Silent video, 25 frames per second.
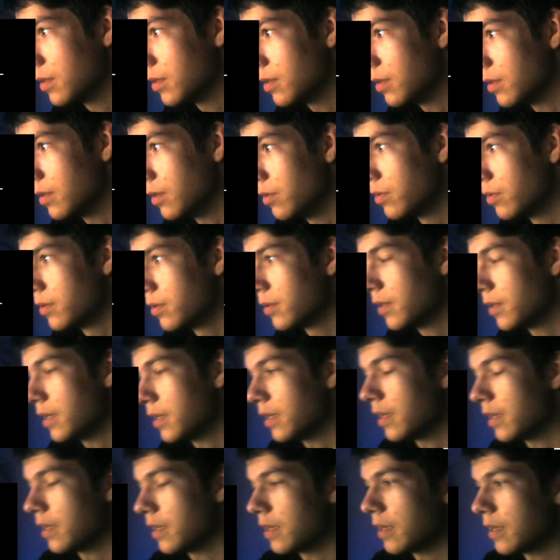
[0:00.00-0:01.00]
Local
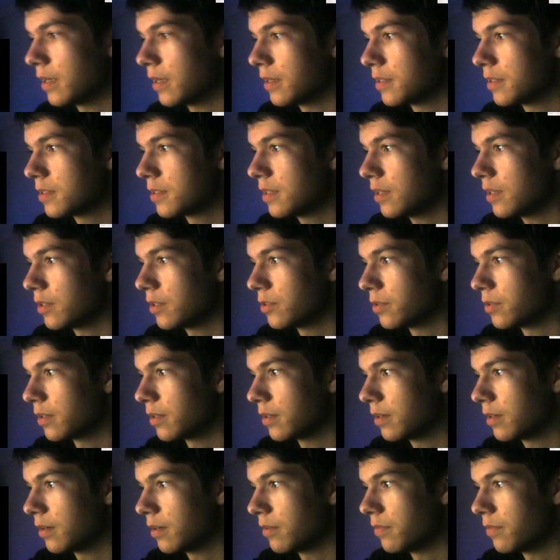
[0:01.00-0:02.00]
anesthetic
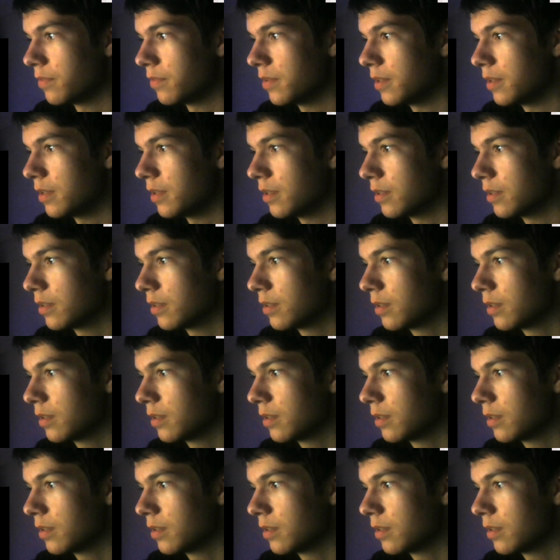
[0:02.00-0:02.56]
drug of the